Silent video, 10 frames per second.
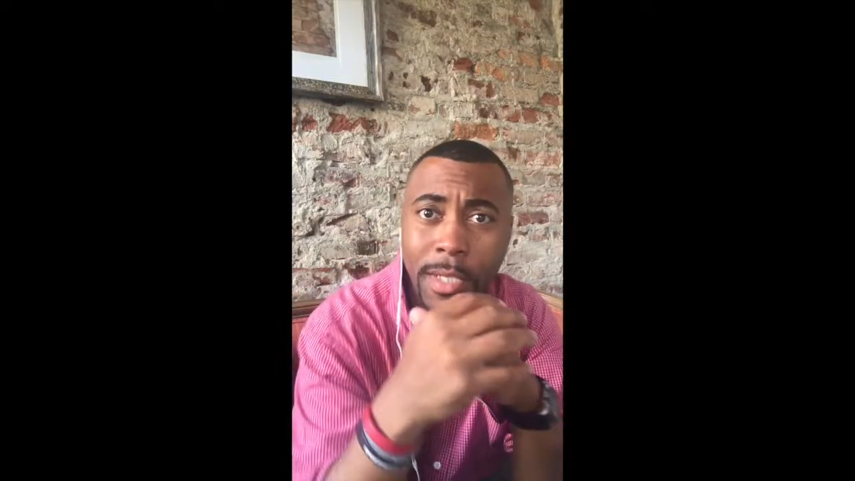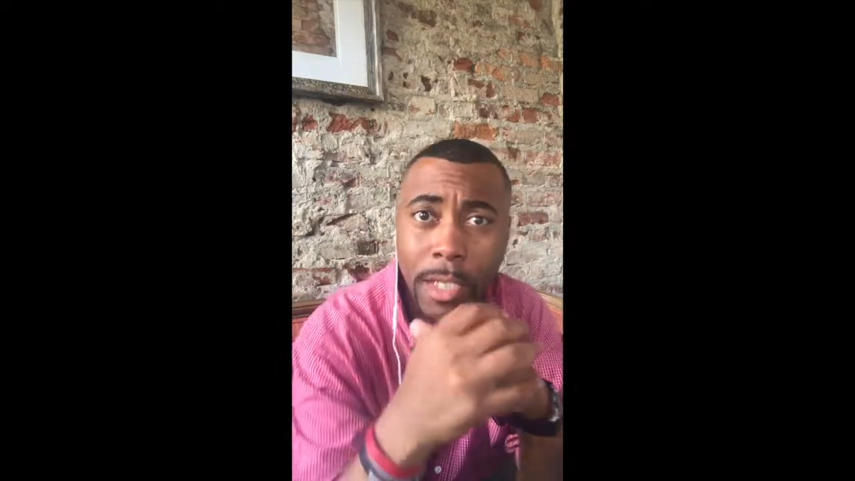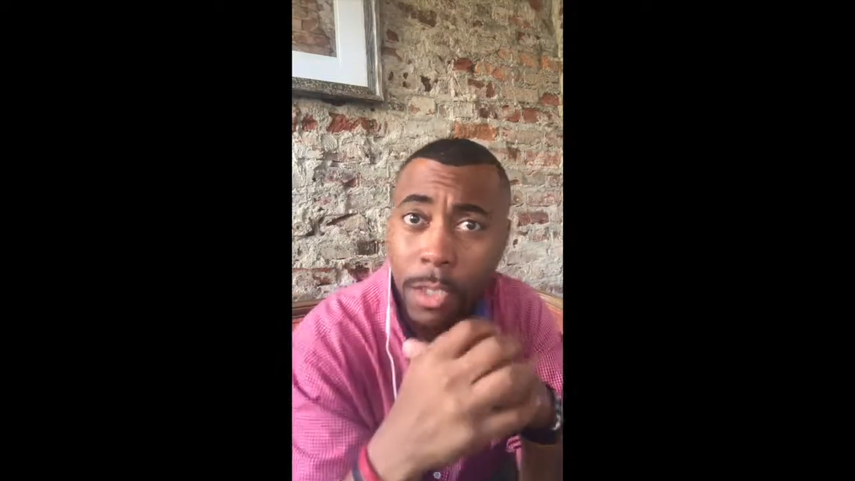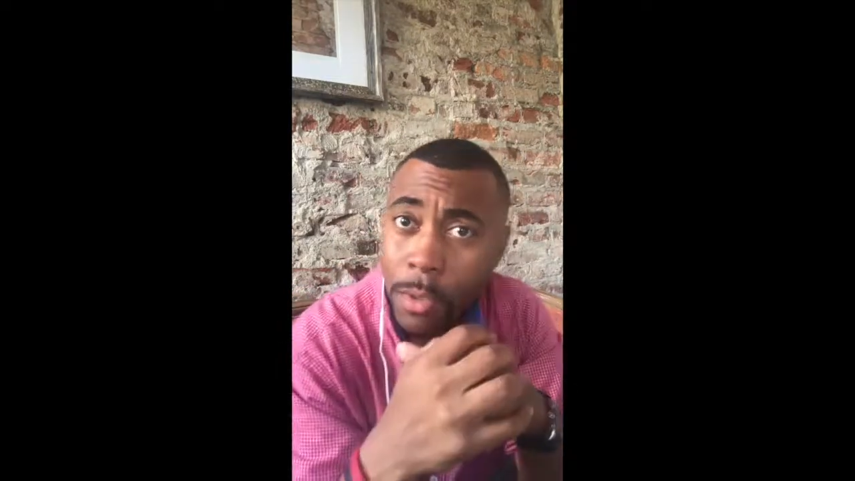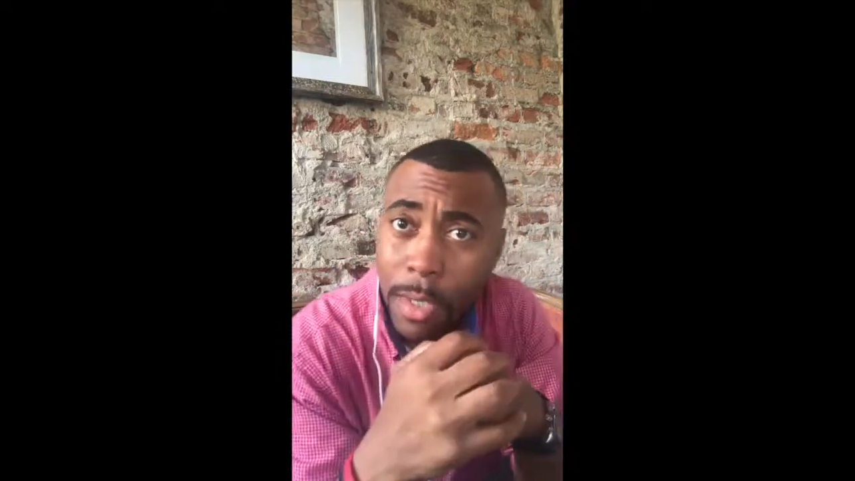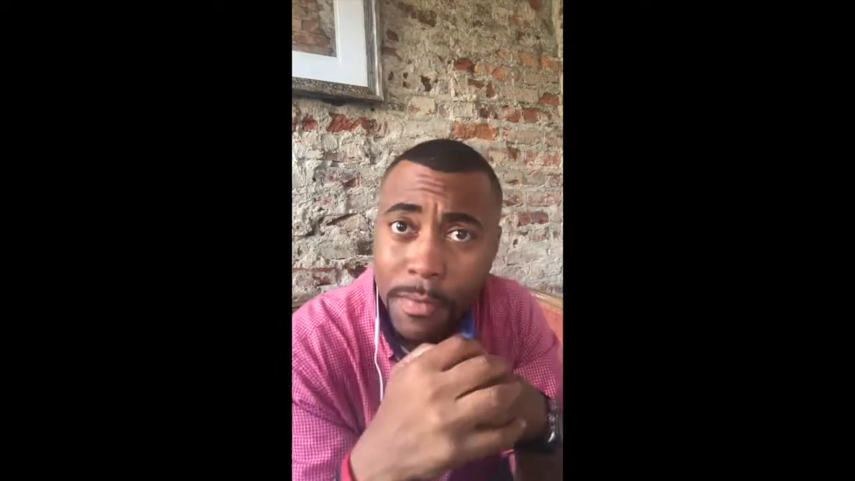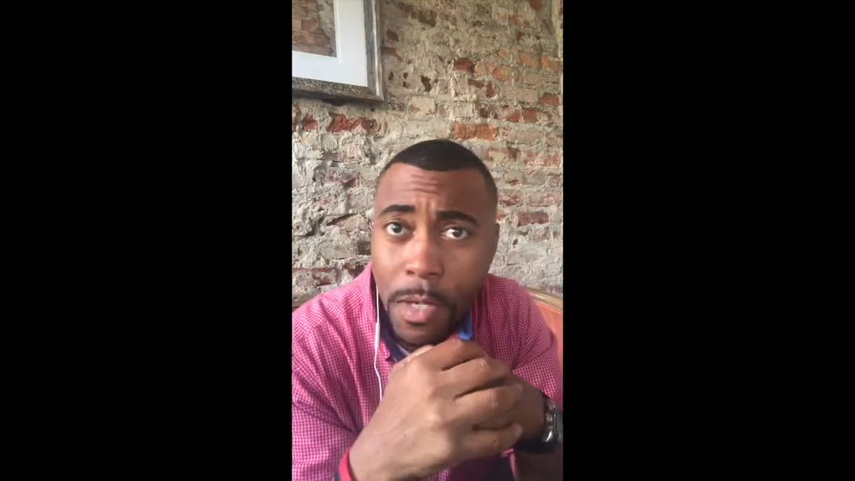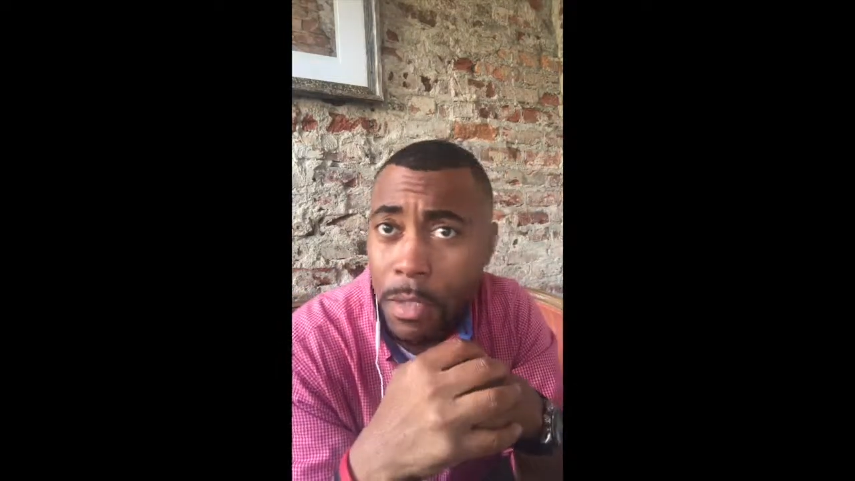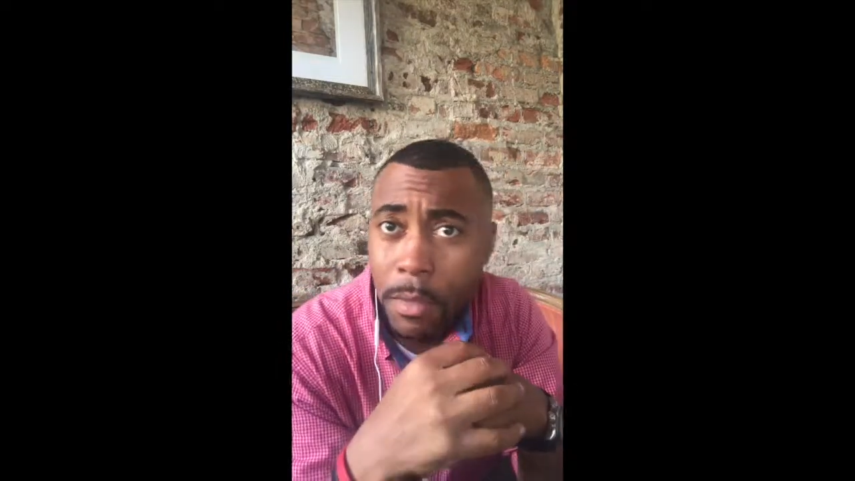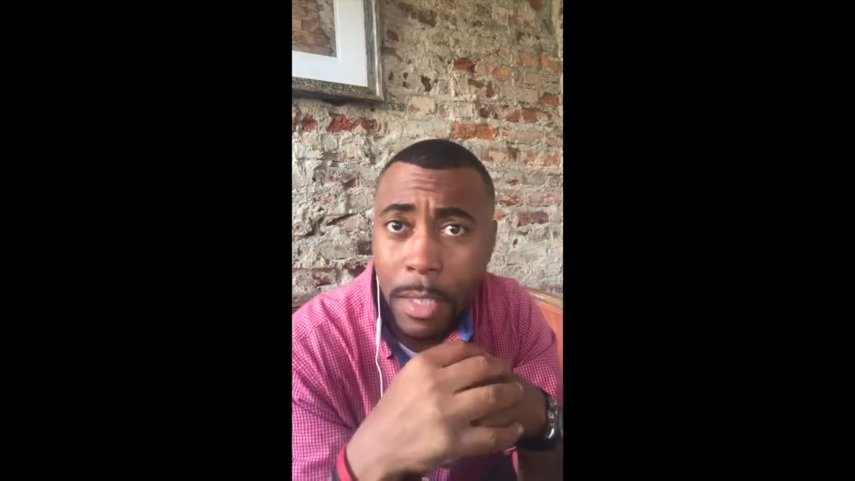that you have
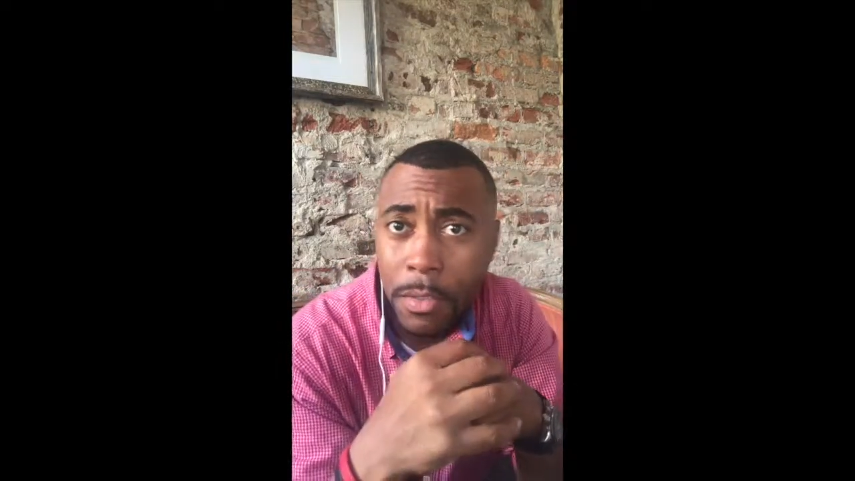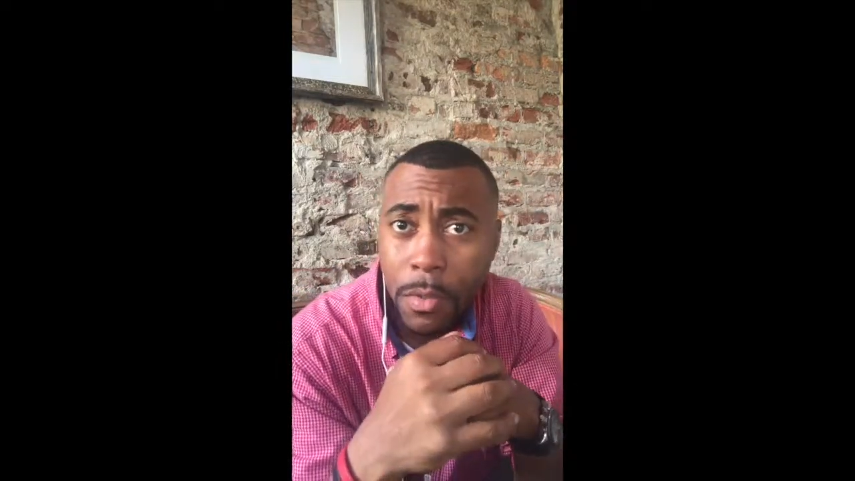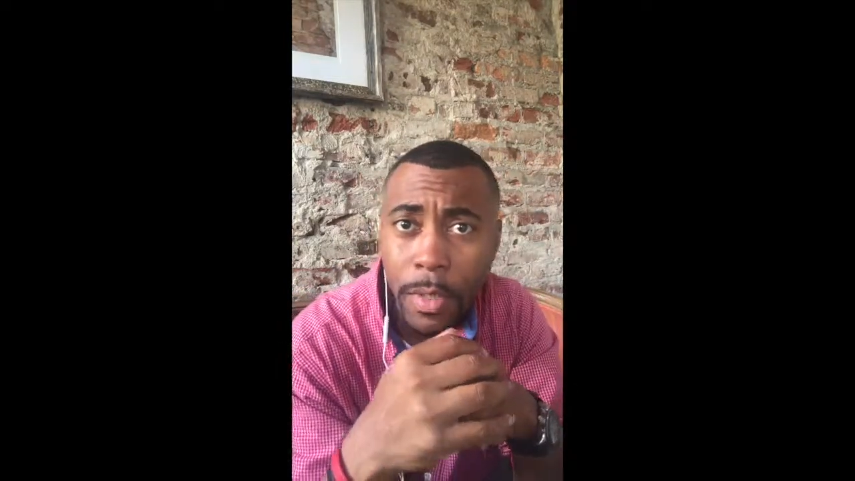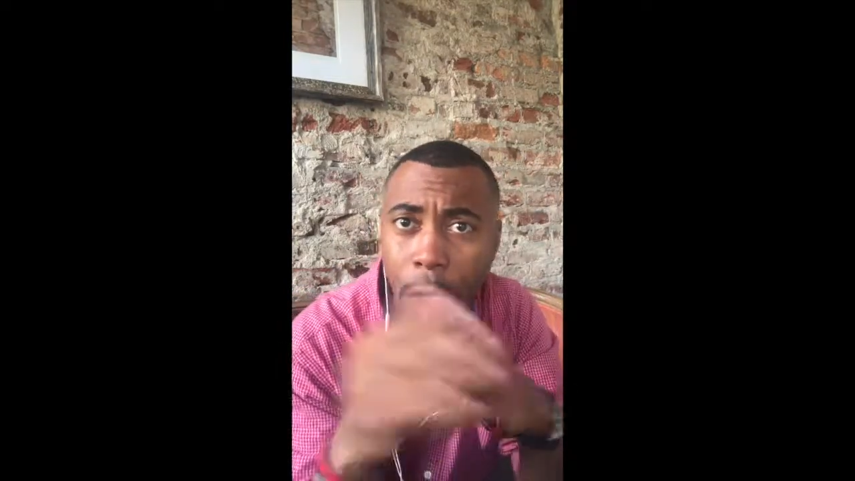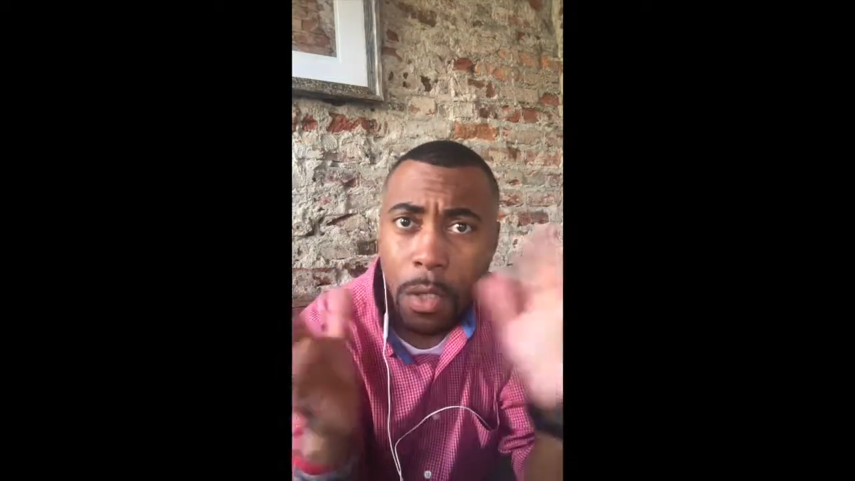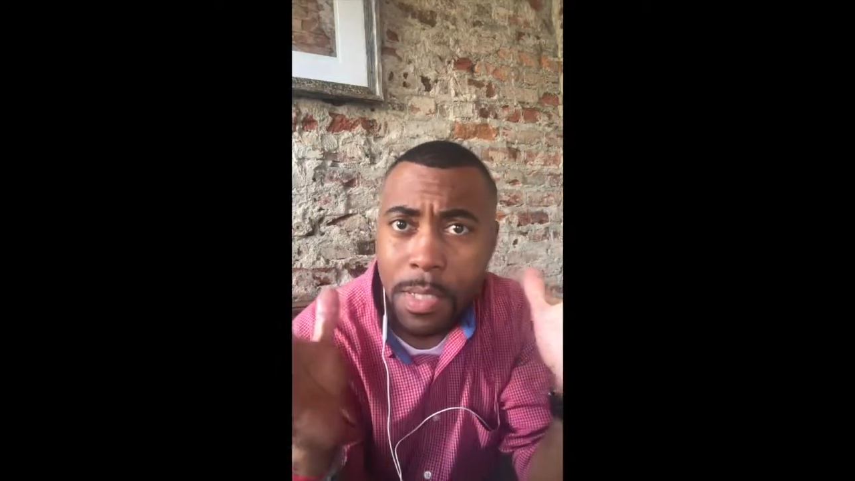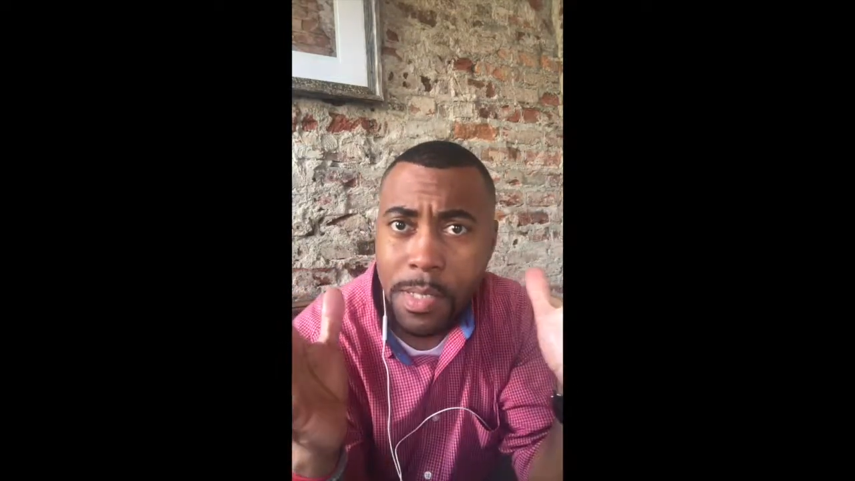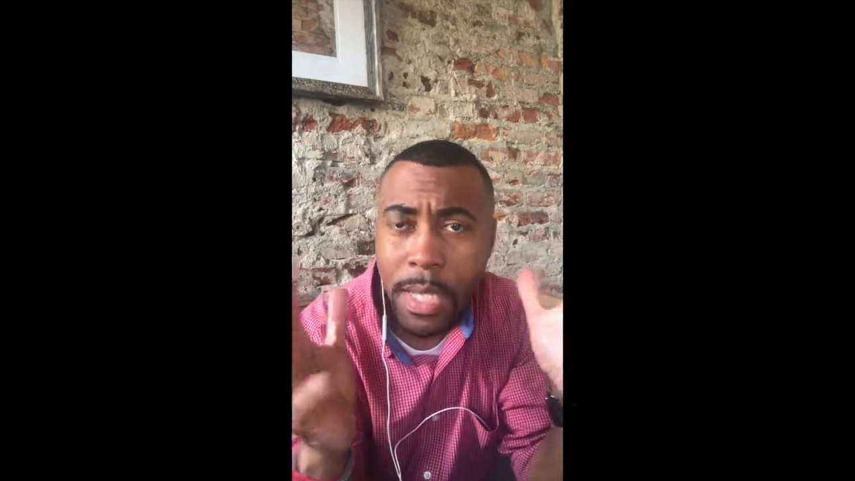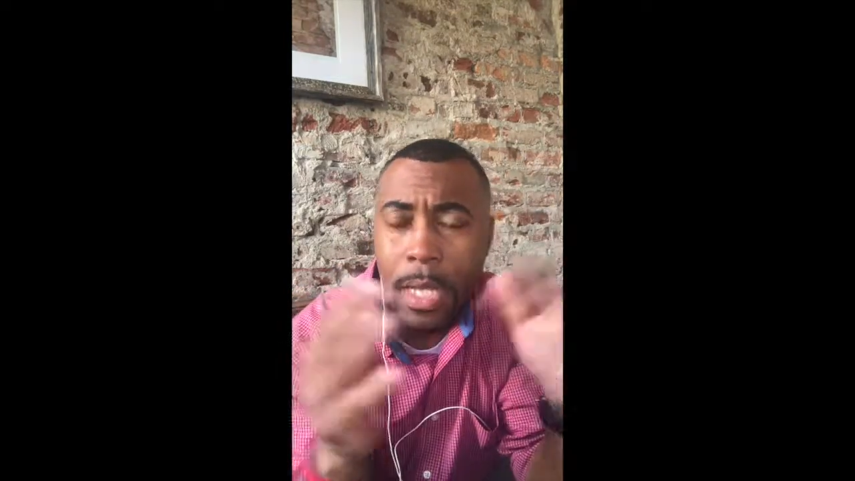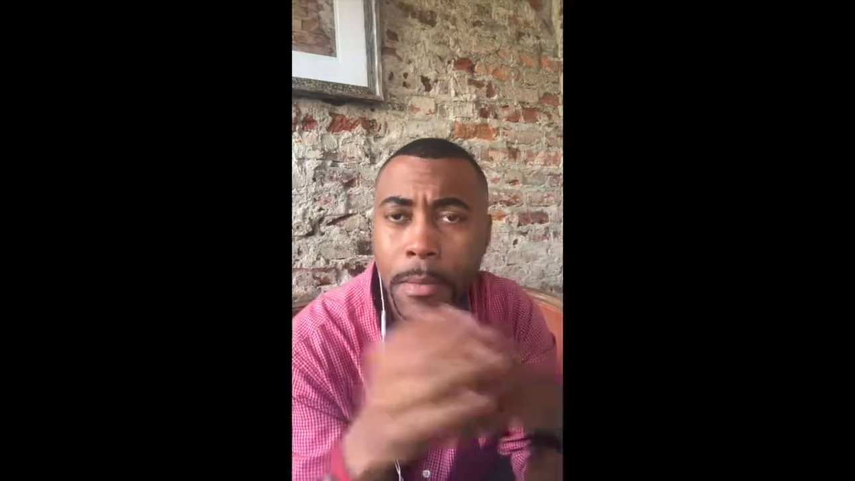talked about doing all this
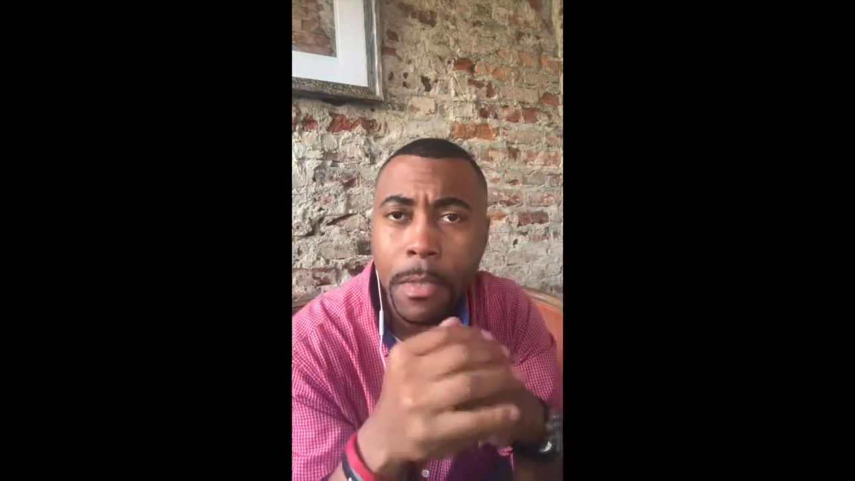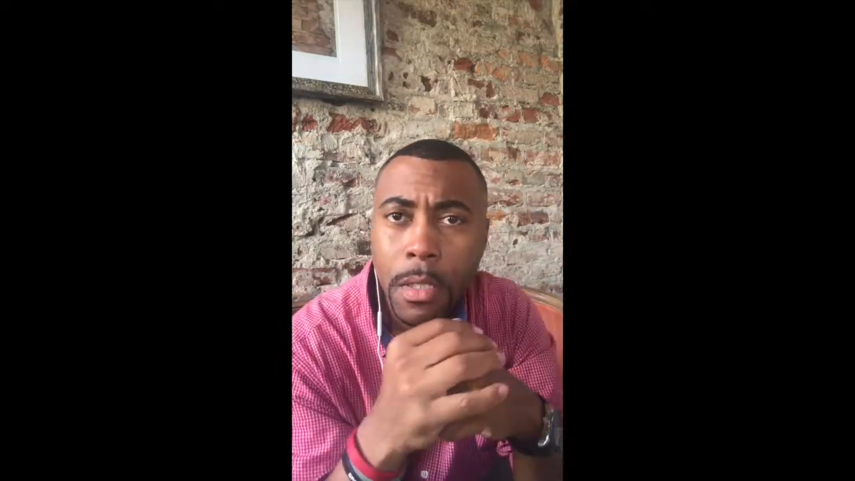time.